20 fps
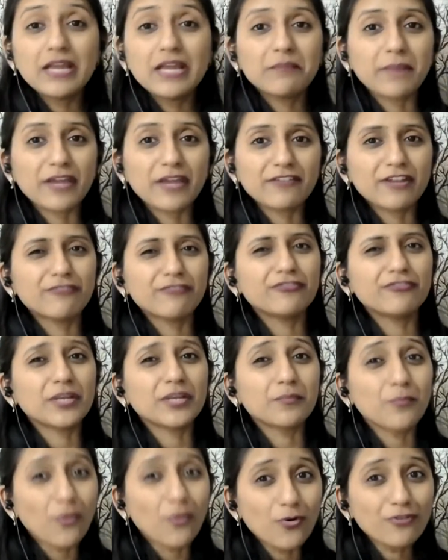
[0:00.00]
By
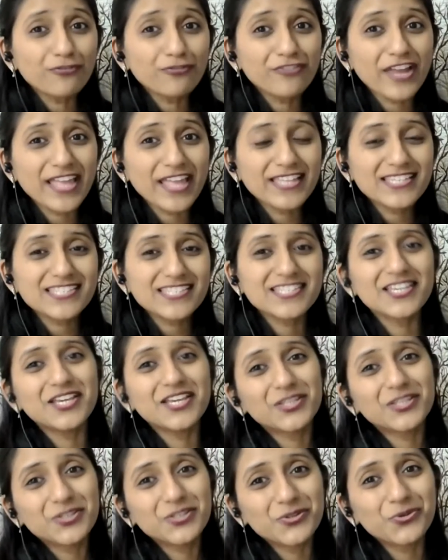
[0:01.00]
referring more friends,
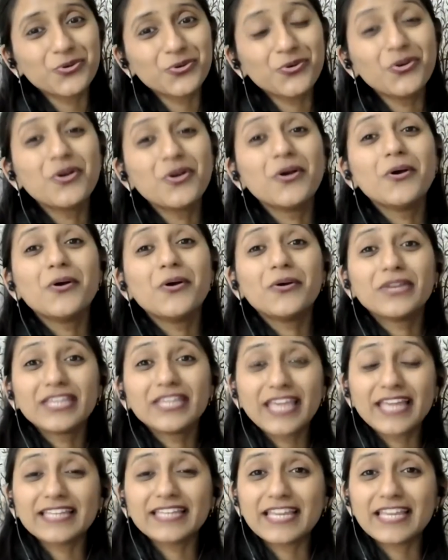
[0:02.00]
you
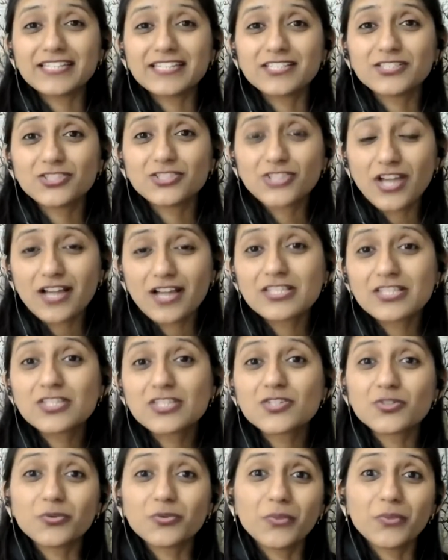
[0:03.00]
can get a
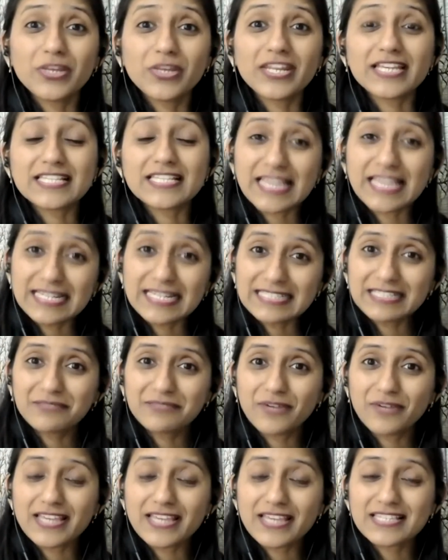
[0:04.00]
chance to win
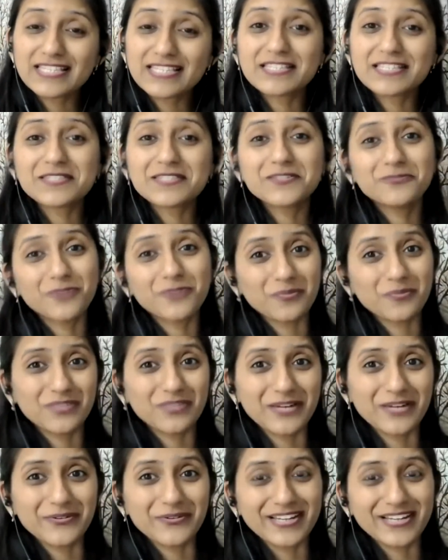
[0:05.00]
exciting prizes from
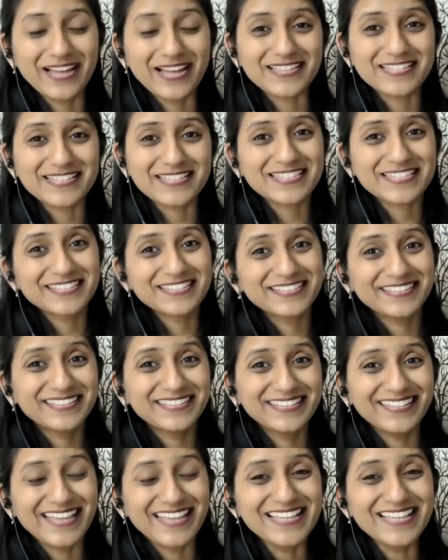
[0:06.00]
Yellow Class.
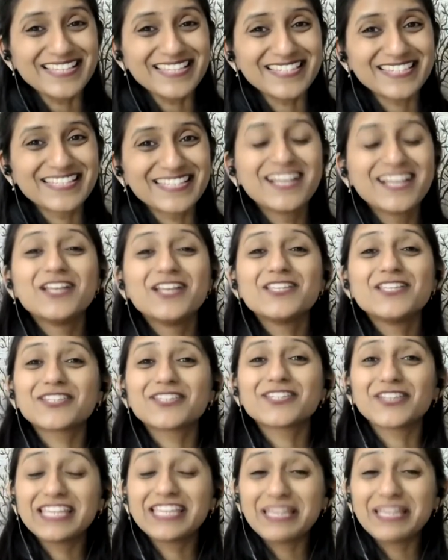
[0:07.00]
Yes.
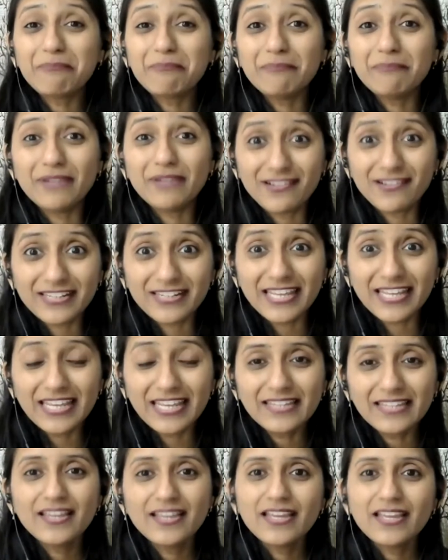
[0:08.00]
So keep
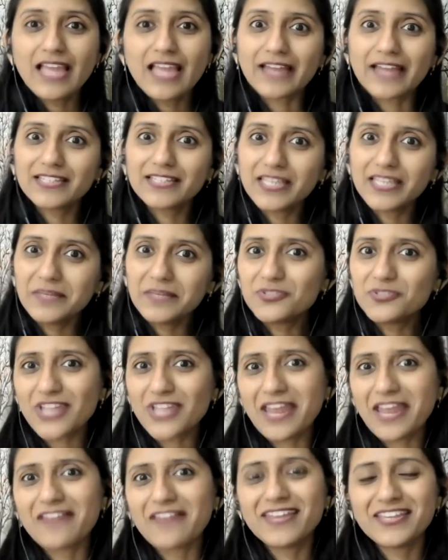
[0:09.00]
learning and keep
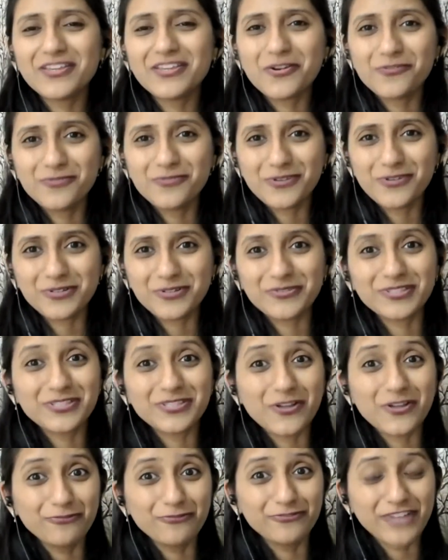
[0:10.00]
sharing your work with
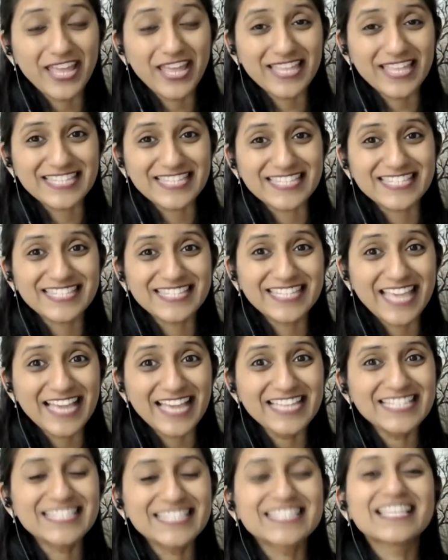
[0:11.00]
your friends.
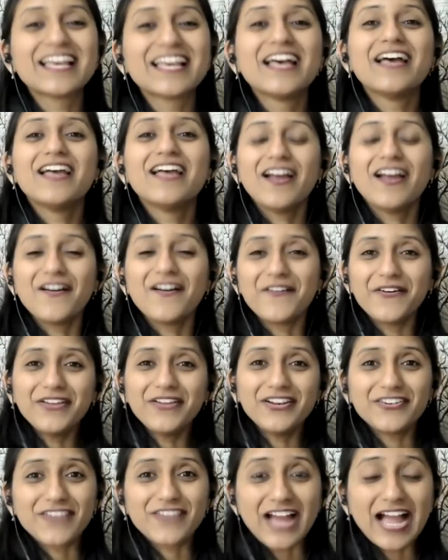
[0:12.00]
Yes.
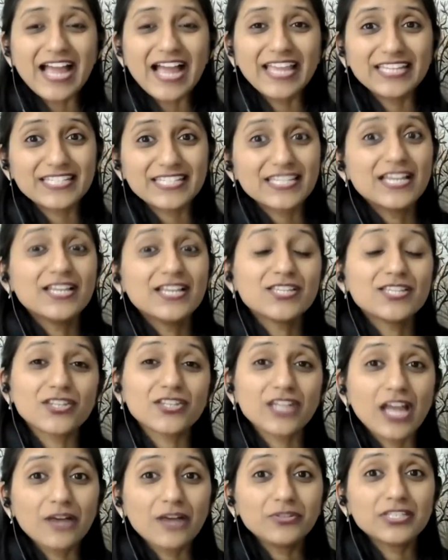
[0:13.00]
All right. So
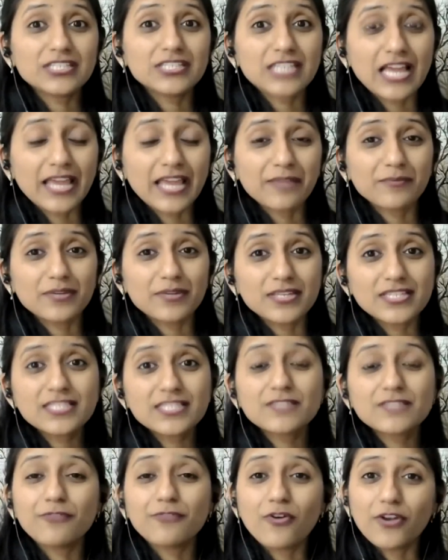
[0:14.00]
now the time
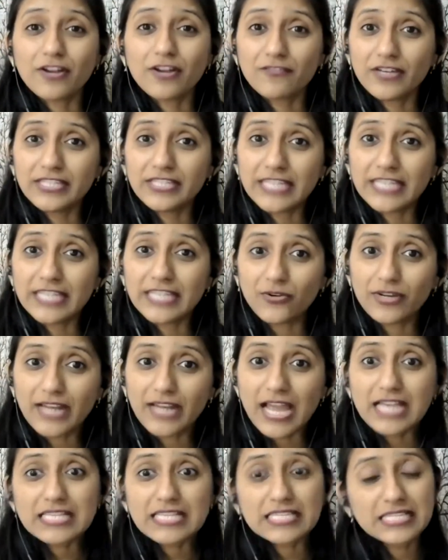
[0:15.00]
is for our Yellow
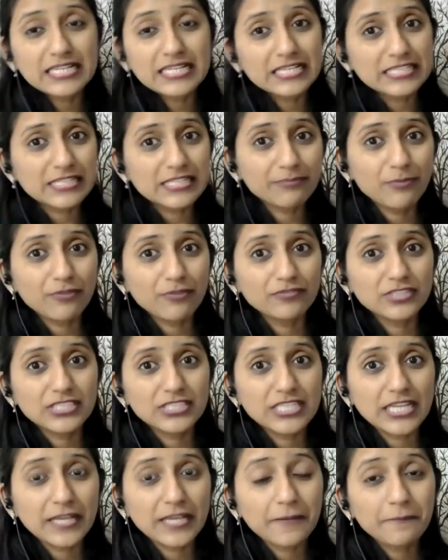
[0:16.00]
Class tip of the
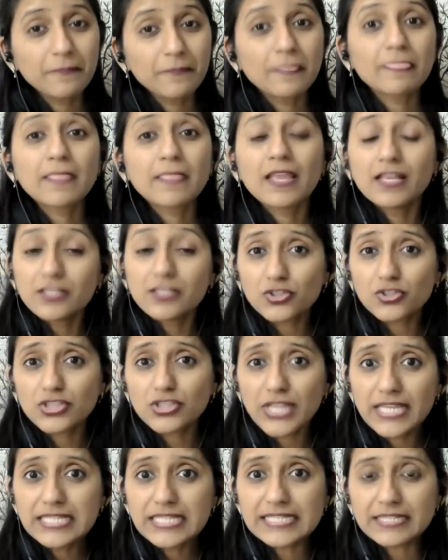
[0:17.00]
day.
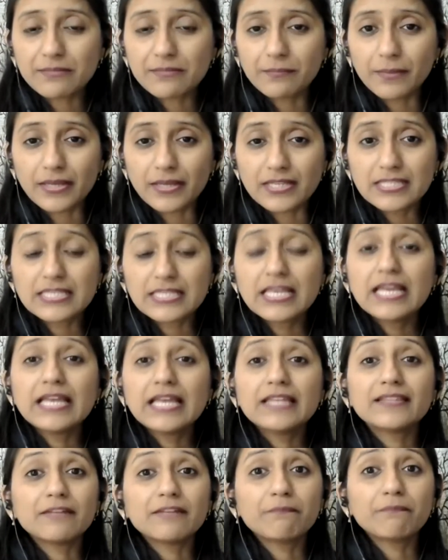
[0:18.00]
Today's tip is
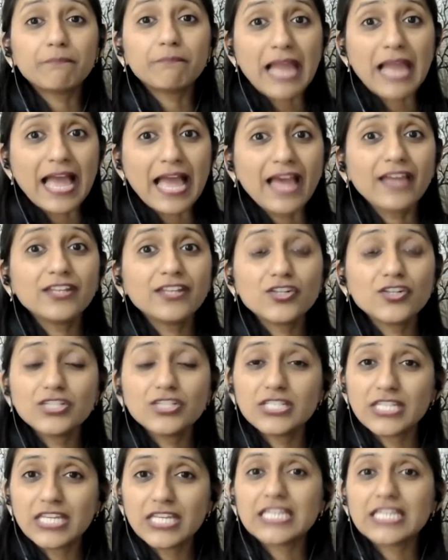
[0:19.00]
that plan your
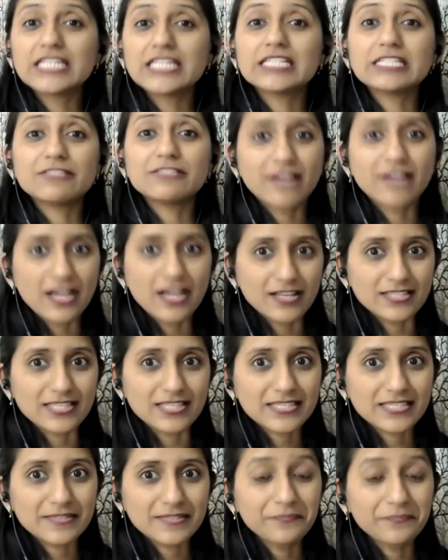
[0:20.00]
day in
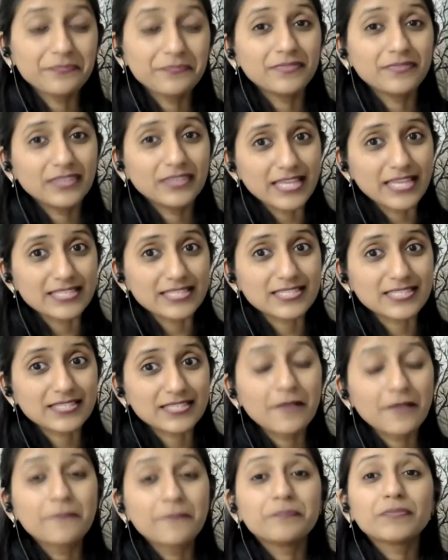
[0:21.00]
advance. Yes.